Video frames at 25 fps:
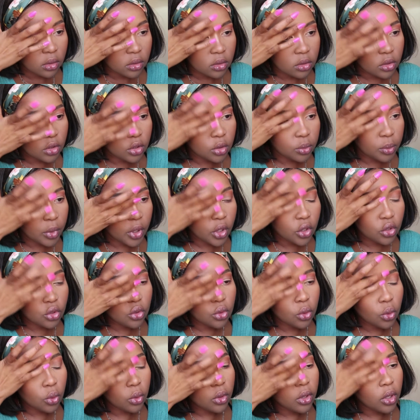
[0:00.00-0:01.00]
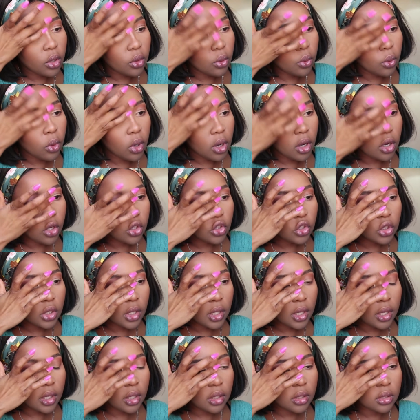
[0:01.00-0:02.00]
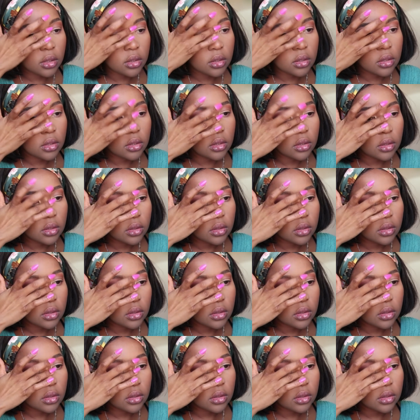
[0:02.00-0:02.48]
Just make sure there are no harsh lines.